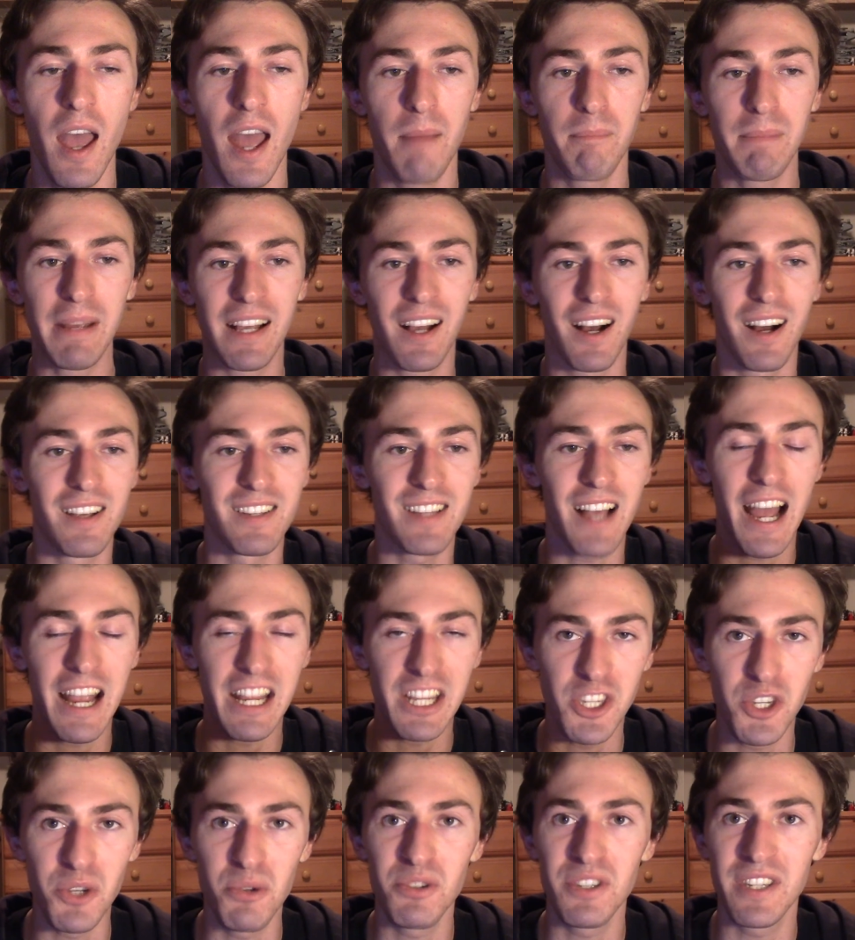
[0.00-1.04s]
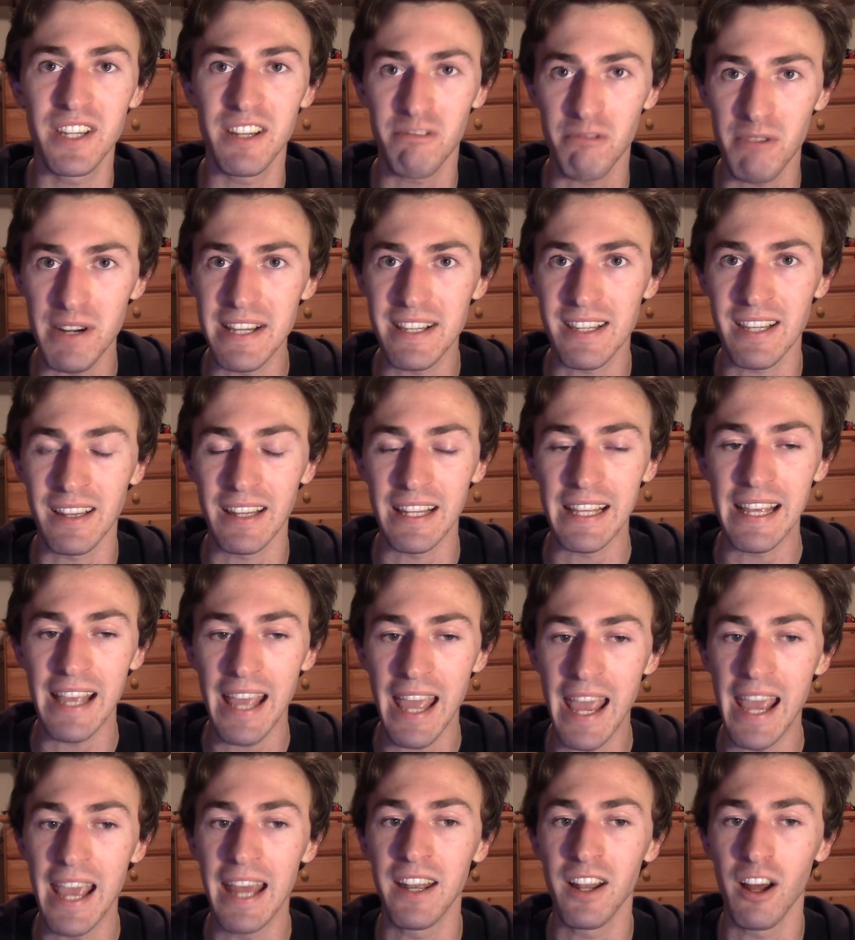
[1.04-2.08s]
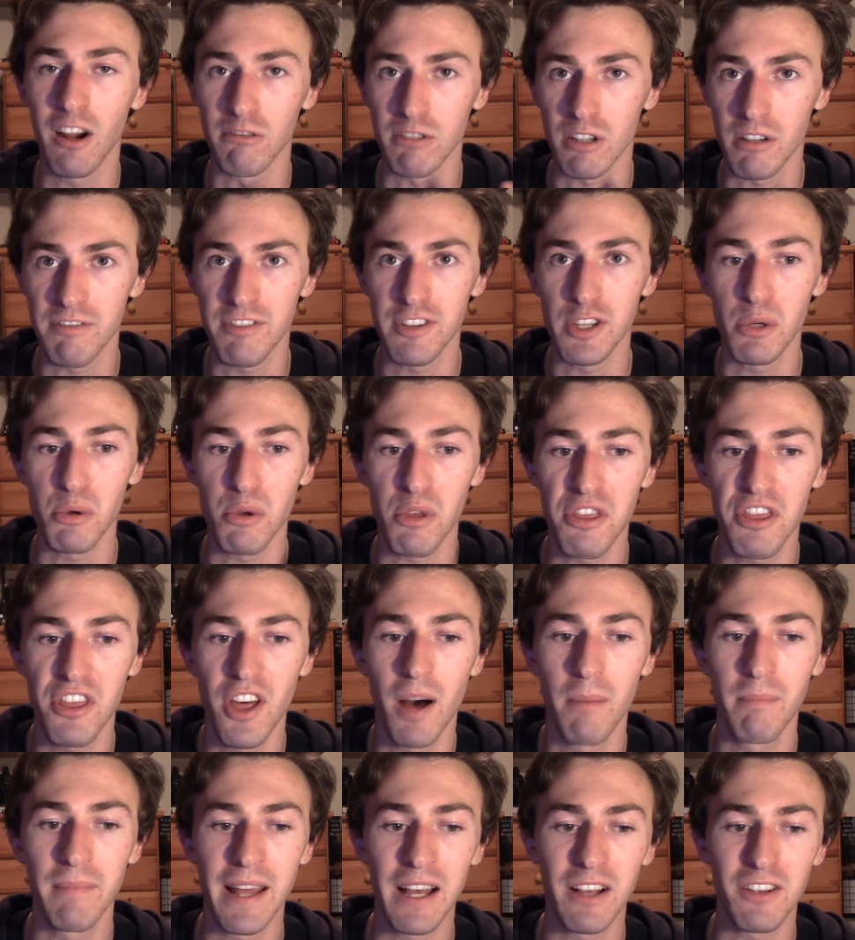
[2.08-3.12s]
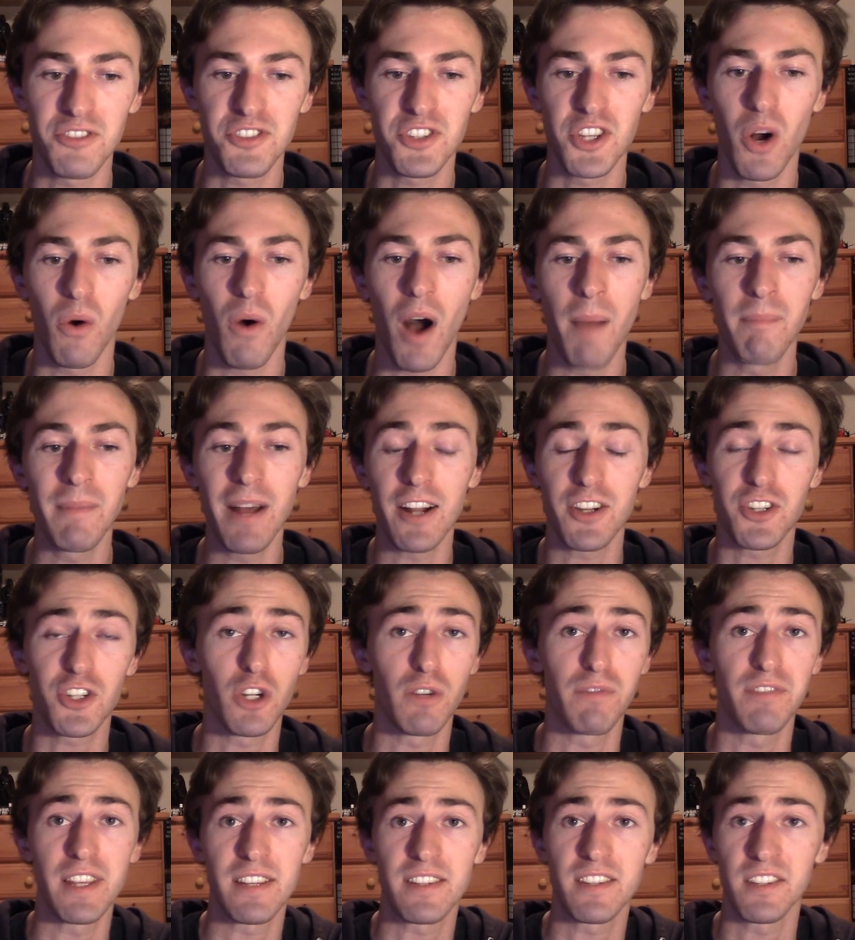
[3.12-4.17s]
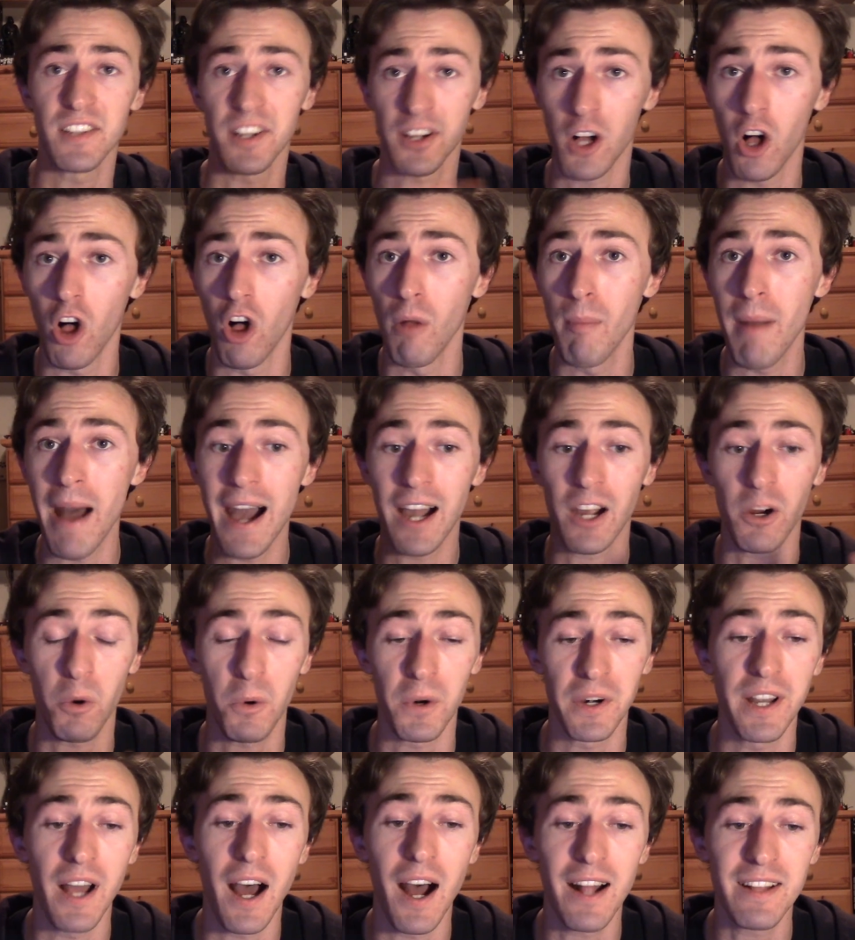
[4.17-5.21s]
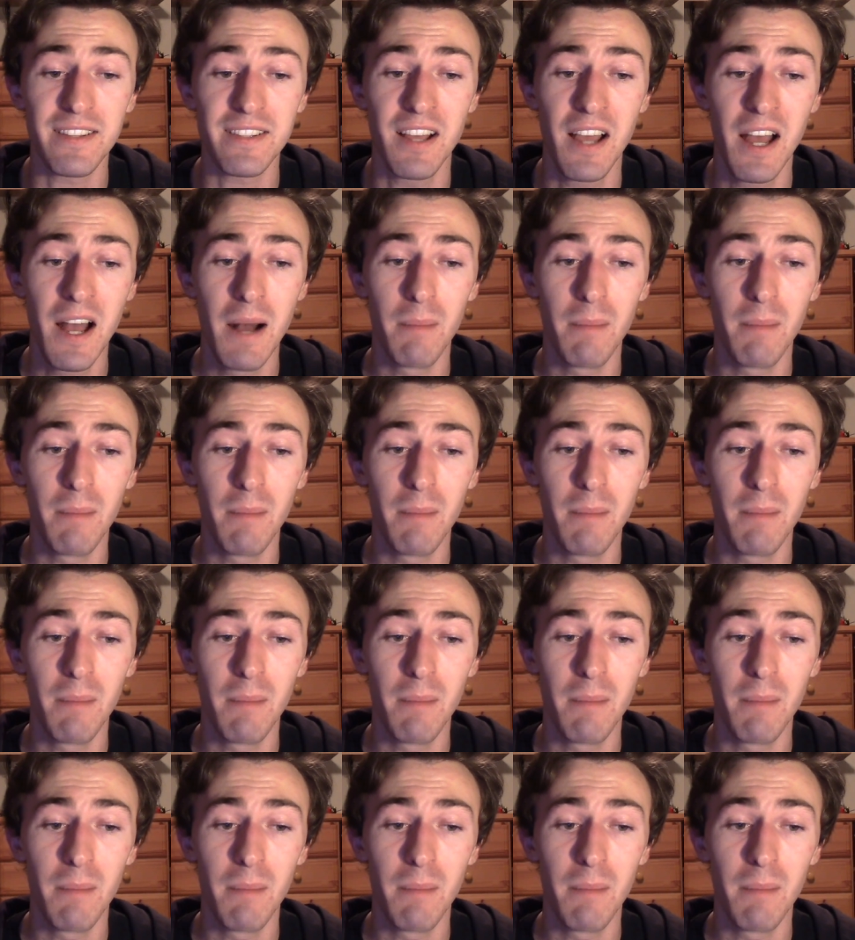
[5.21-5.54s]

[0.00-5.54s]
And because I used it recently in a review thumbnail, so I'm not sure if this is a callback or not,